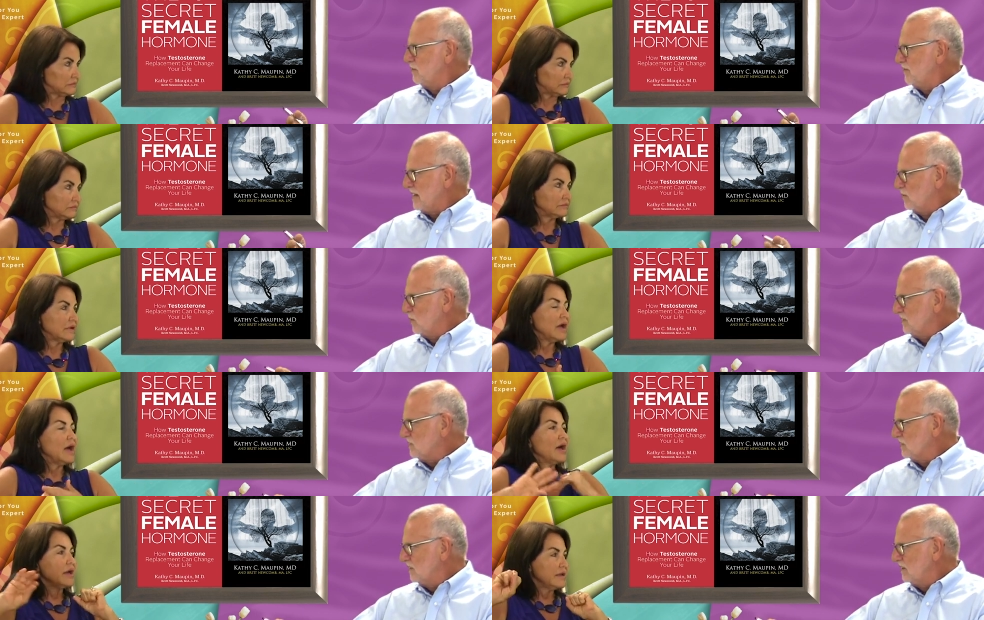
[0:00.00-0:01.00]
Speaker 1: is
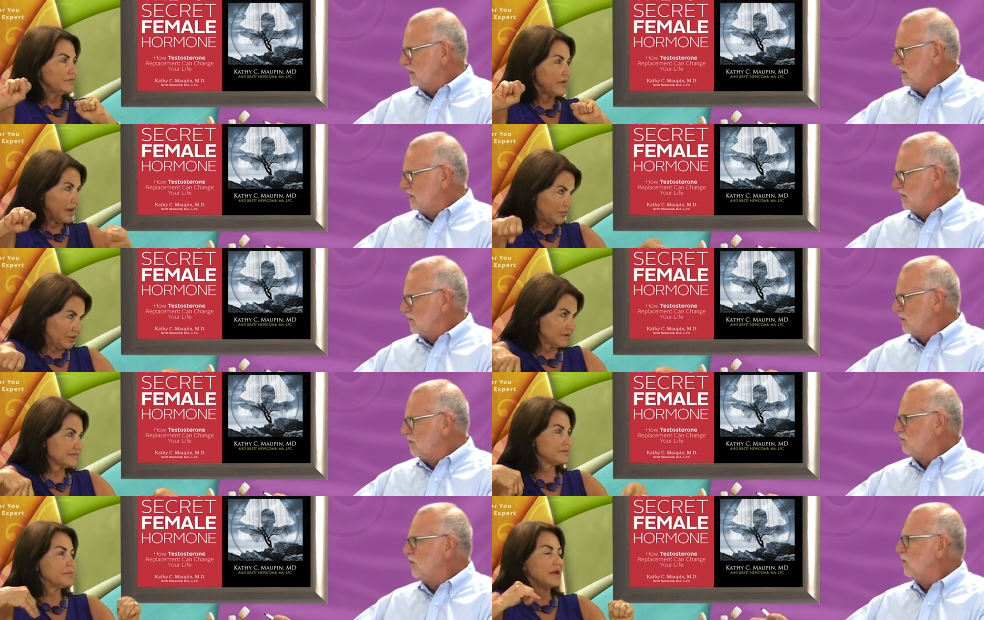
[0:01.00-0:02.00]
fibrous
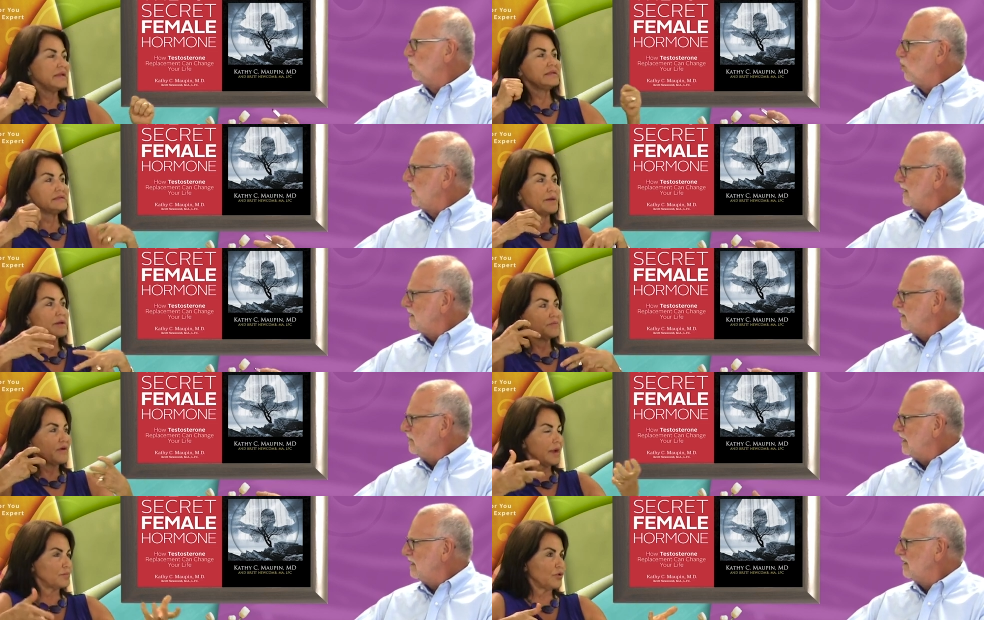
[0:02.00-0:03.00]
Speaker 2: fibrous. But it's what? mean,
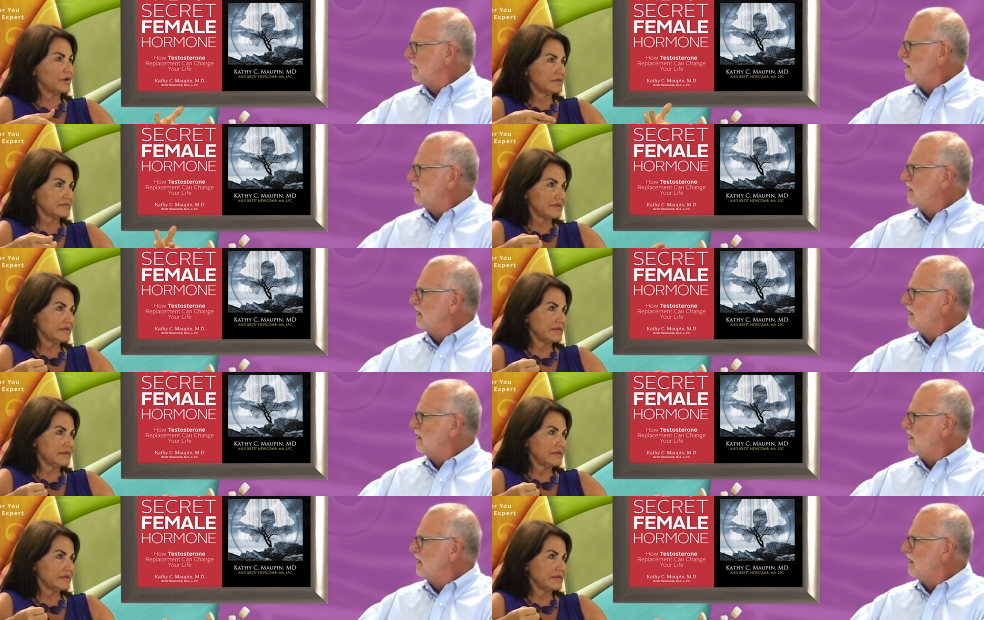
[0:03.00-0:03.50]
fibroid is